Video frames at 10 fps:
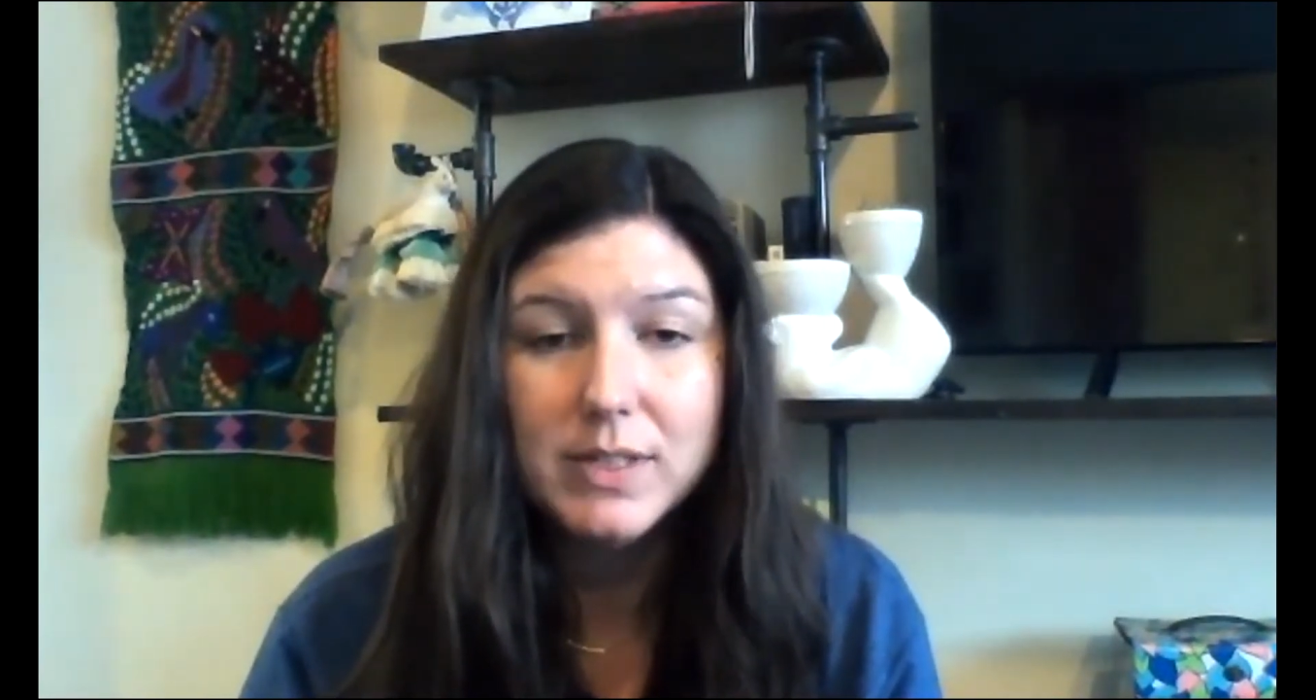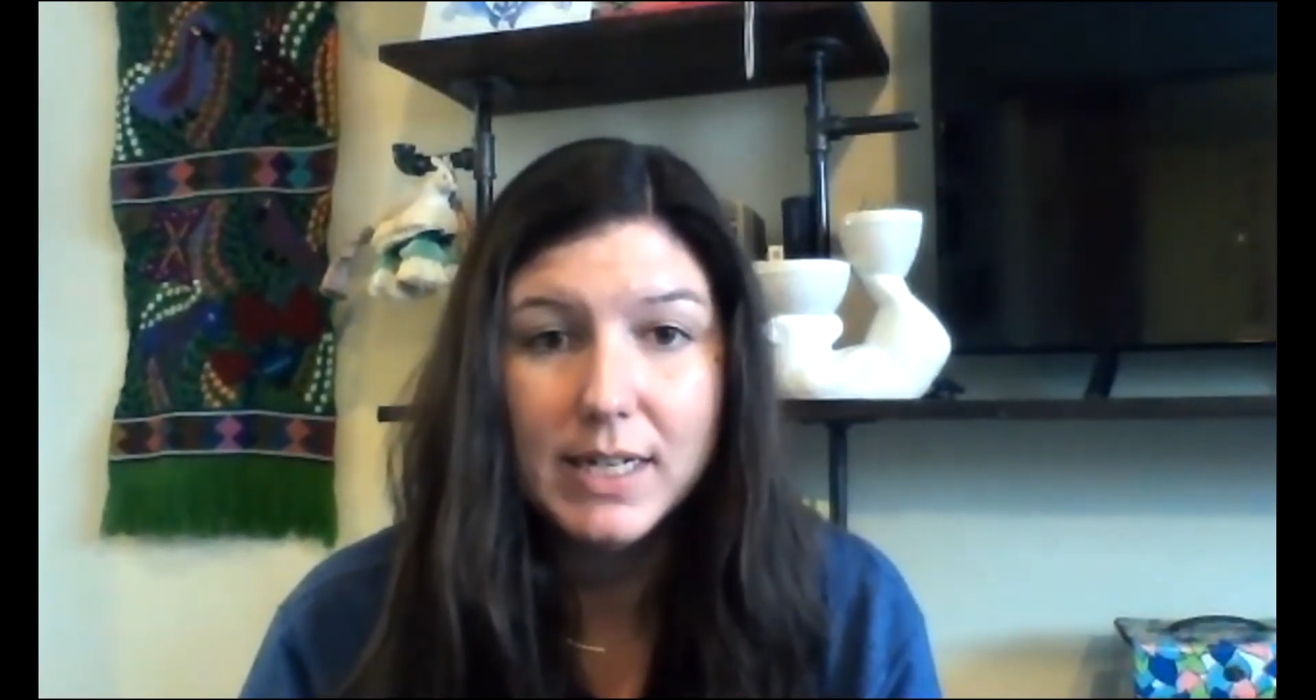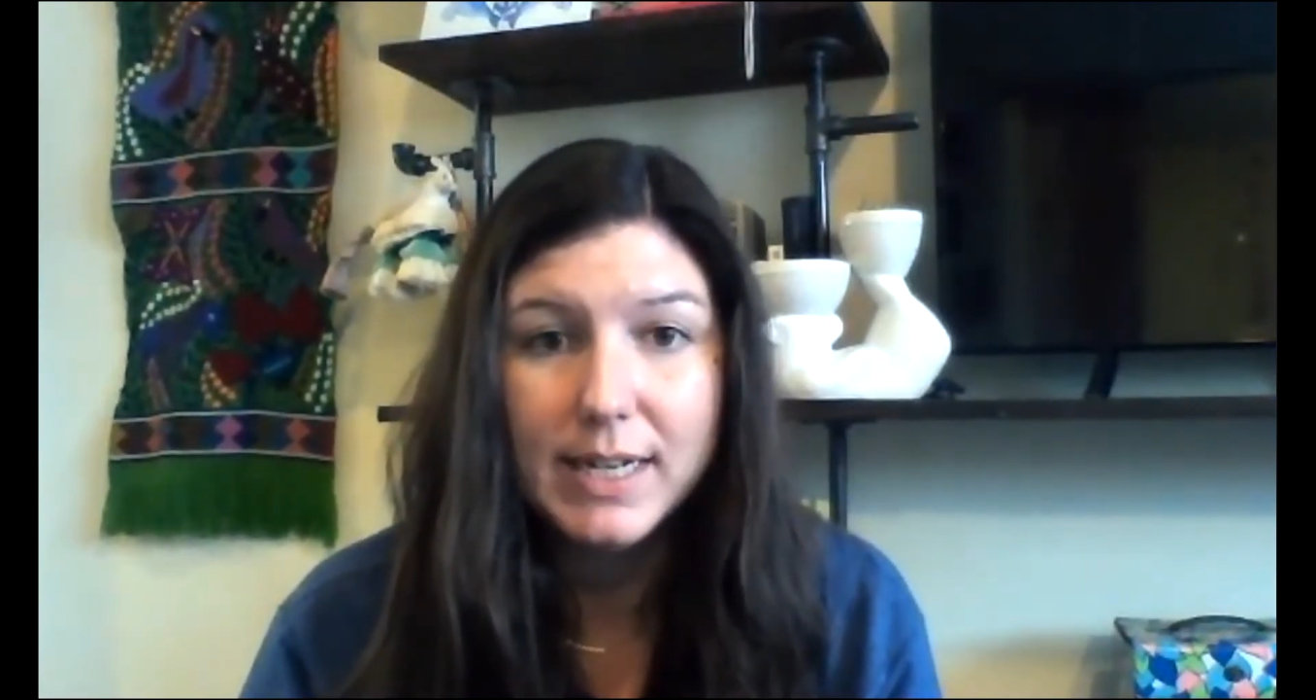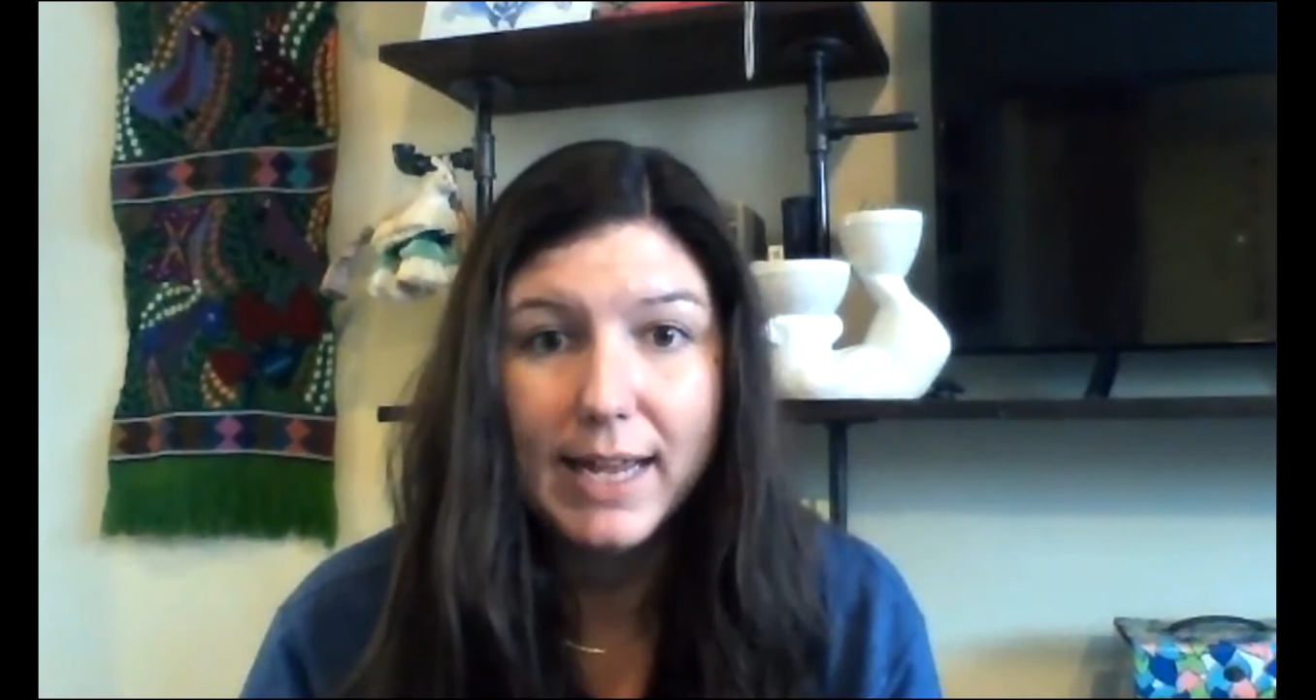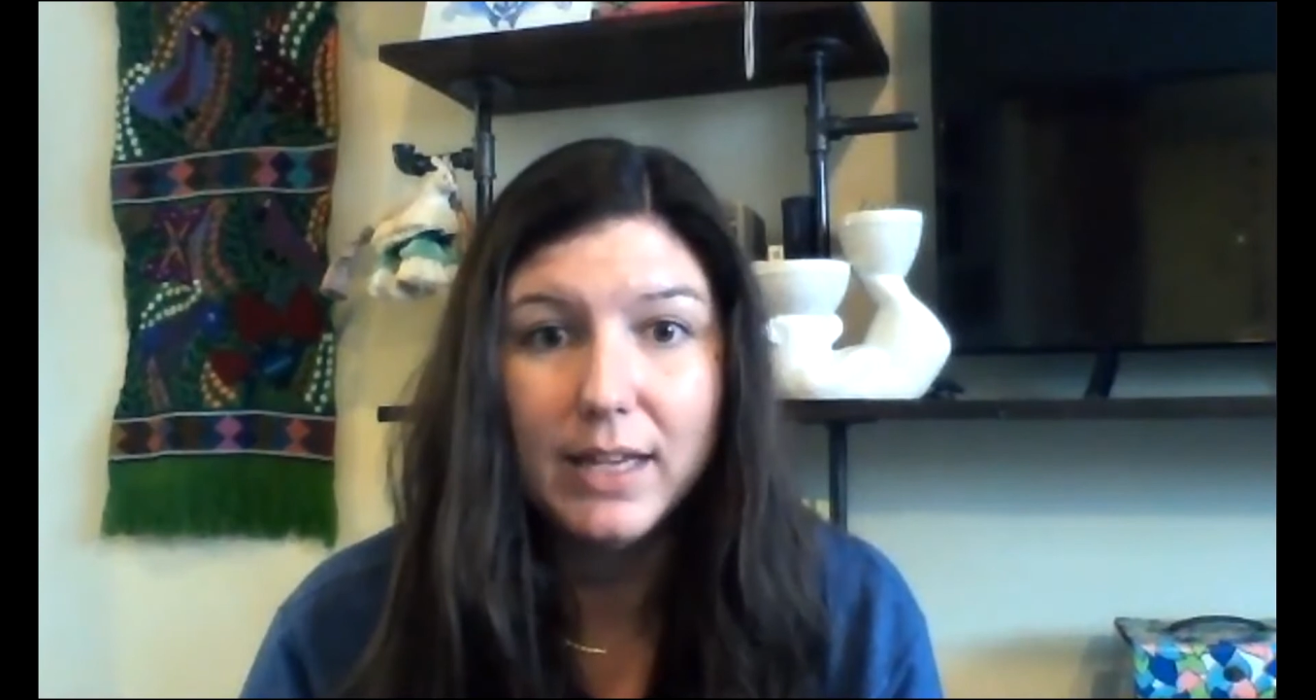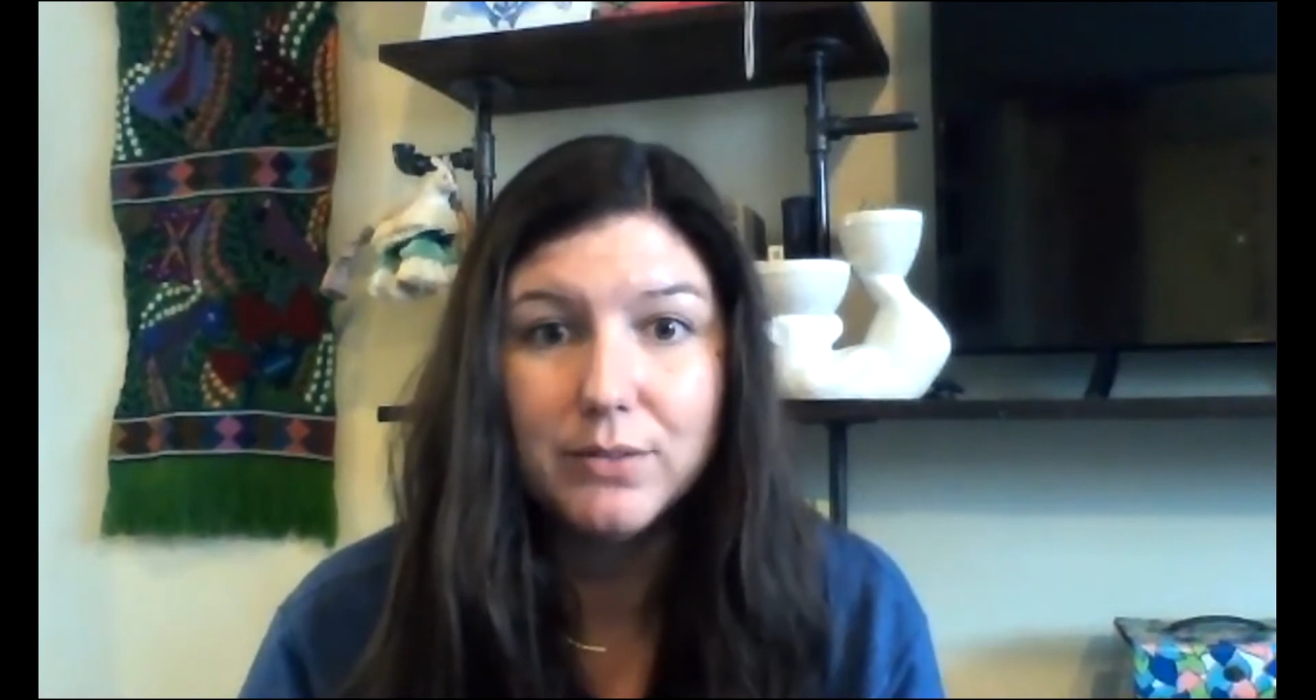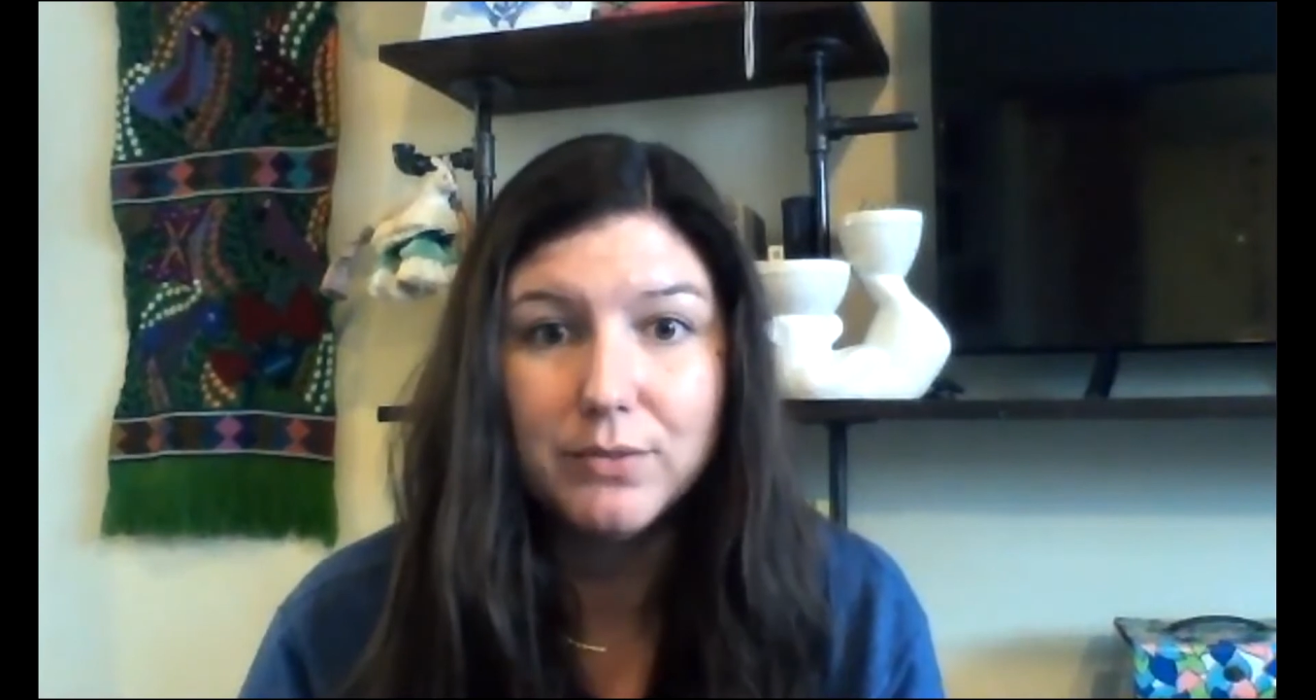DNA